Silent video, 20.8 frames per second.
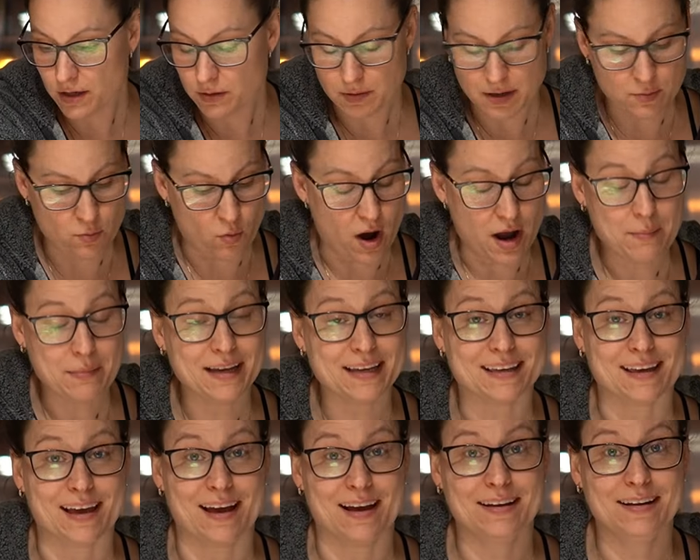am I
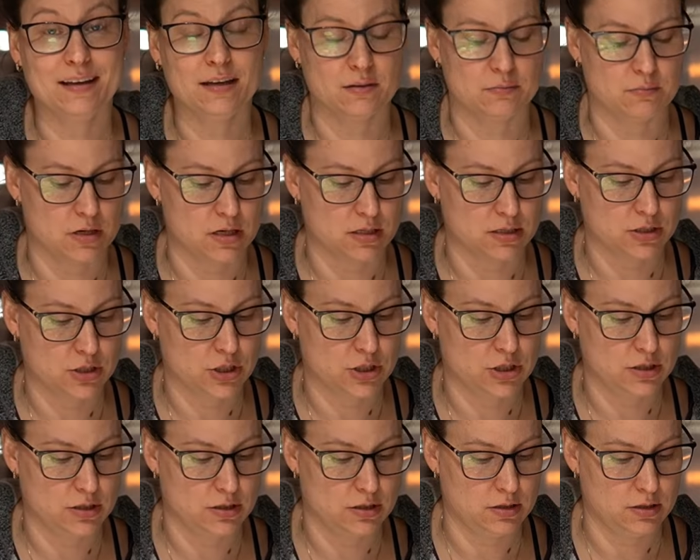canning in March?